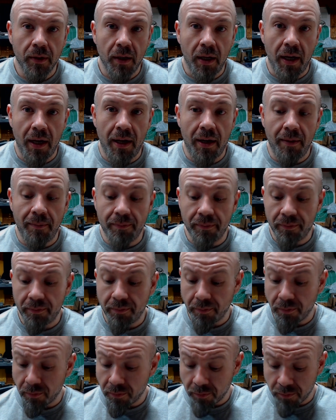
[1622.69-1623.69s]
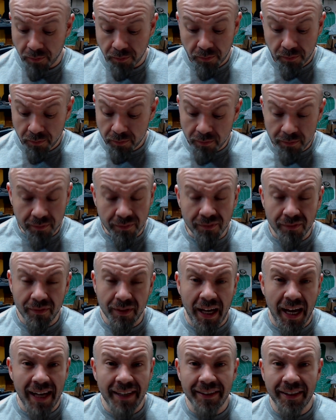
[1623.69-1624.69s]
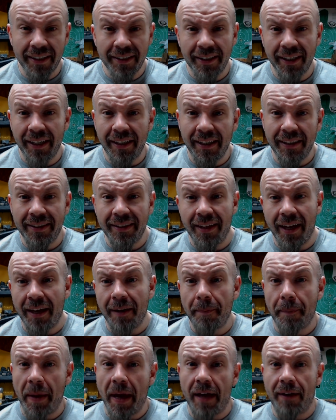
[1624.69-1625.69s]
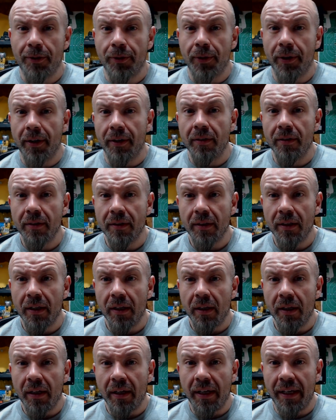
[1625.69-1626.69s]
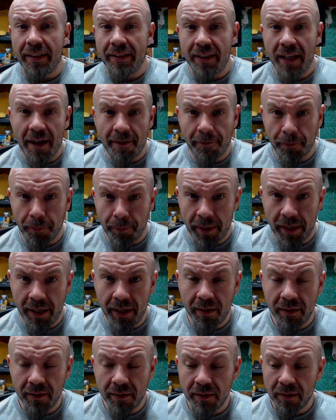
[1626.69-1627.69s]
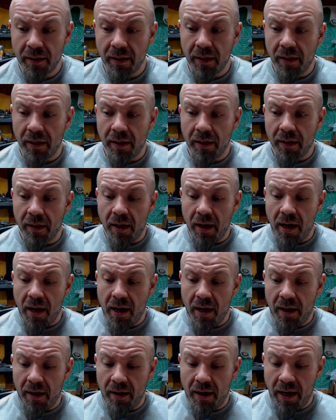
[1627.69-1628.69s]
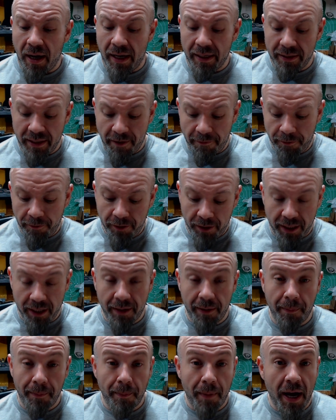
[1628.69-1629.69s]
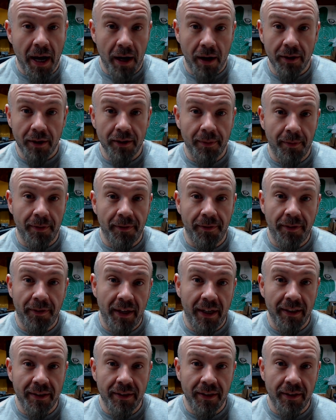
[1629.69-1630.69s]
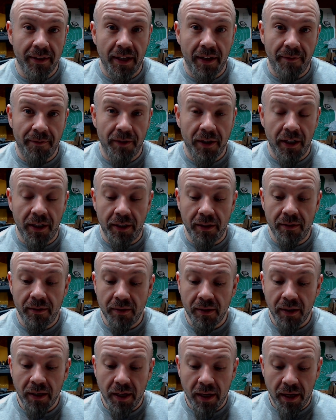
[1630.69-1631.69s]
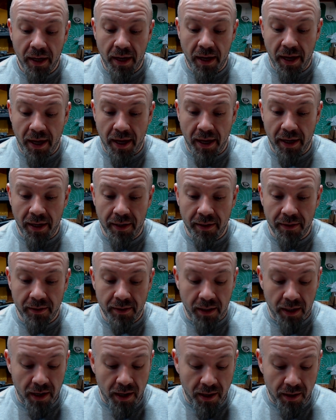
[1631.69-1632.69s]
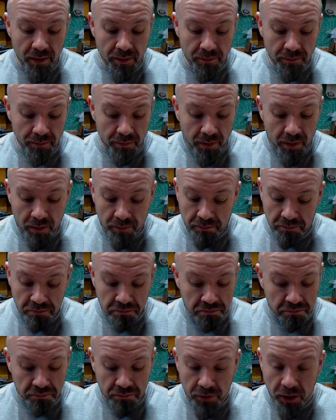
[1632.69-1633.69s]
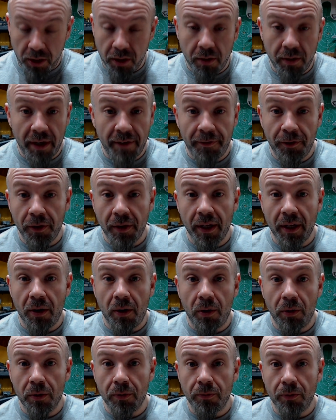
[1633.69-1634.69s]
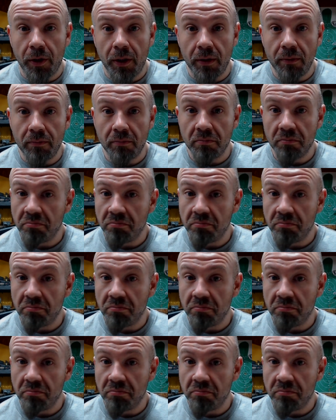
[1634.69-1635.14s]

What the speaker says: As I said, it's not a bad trigger. It's not for me. I definitely could admire some of the things that they've done, and you know, if you can get a hold of one,